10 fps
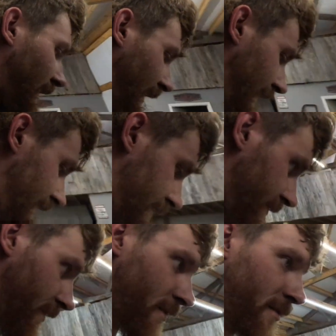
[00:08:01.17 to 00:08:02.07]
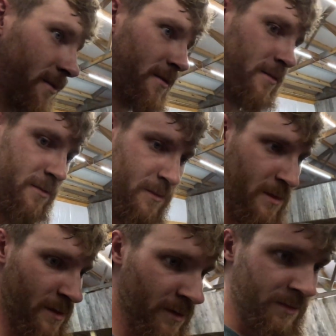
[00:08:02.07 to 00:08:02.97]
I have
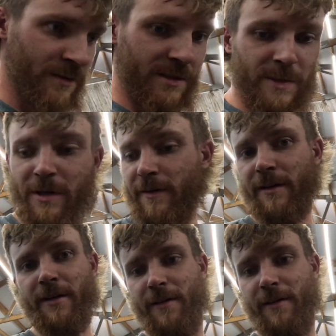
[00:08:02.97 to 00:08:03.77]
somewhere around